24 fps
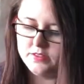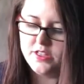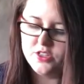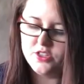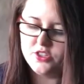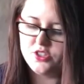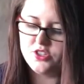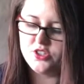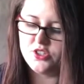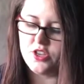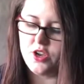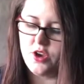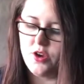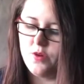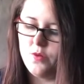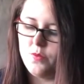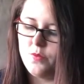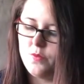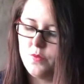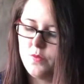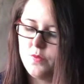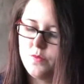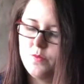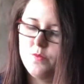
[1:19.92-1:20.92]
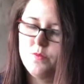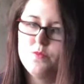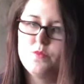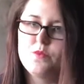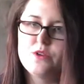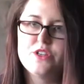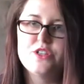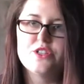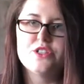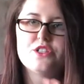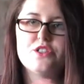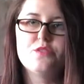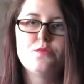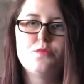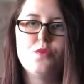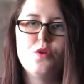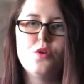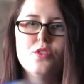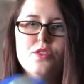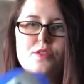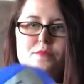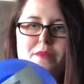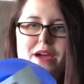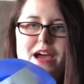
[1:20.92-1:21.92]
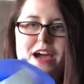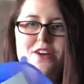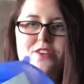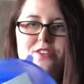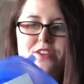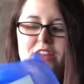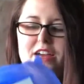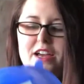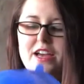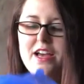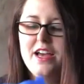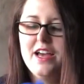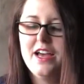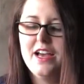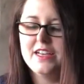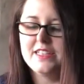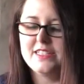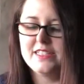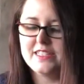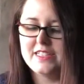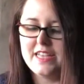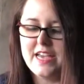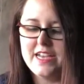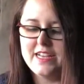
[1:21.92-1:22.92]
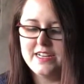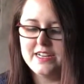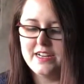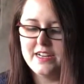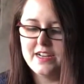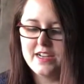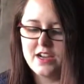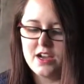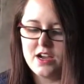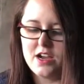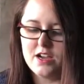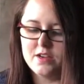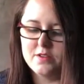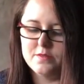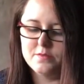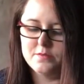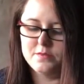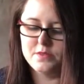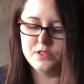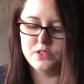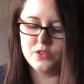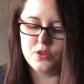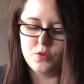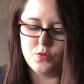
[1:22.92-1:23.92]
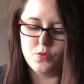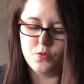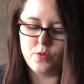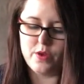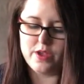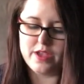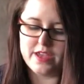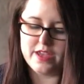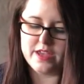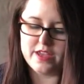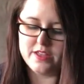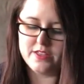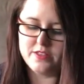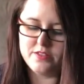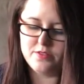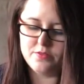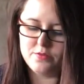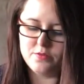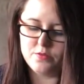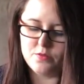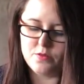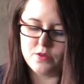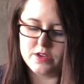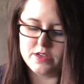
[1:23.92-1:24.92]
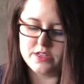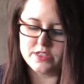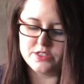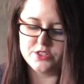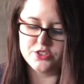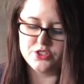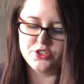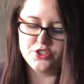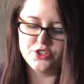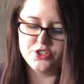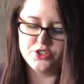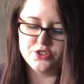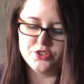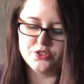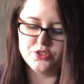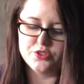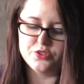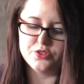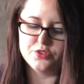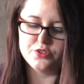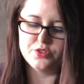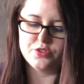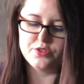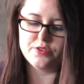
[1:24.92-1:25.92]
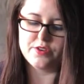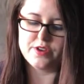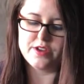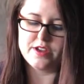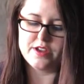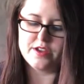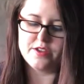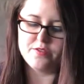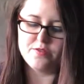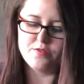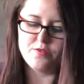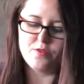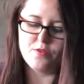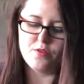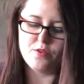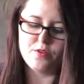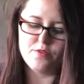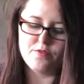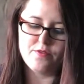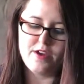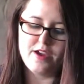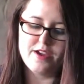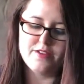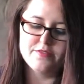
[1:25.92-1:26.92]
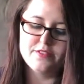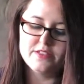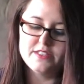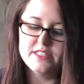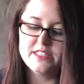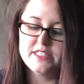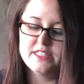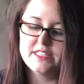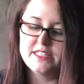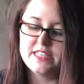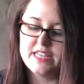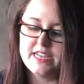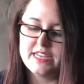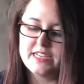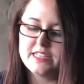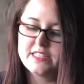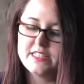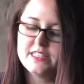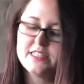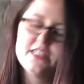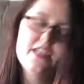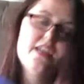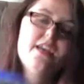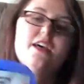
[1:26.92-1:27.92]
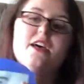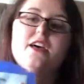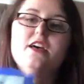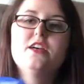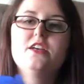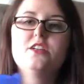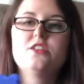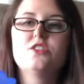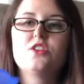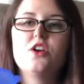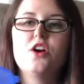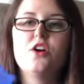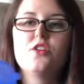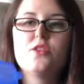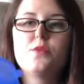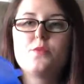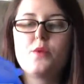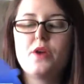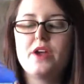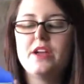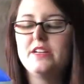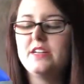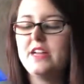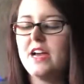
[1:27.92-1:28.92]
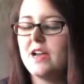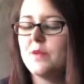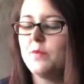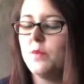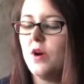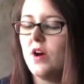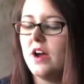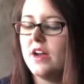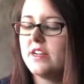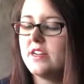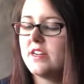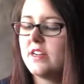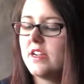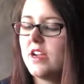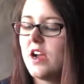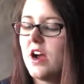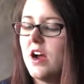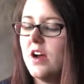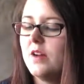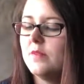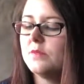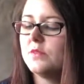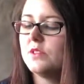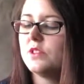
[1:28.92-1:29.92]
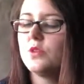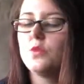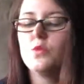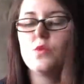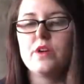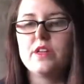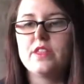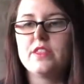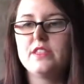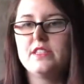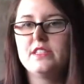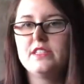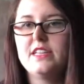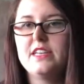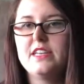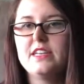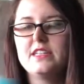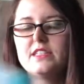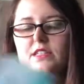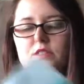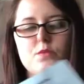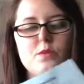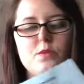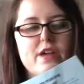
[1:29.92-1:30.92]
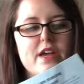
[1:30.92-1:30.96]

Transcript: So we just pulled them out. A set comes with 6. So the brand I bought comes with 6.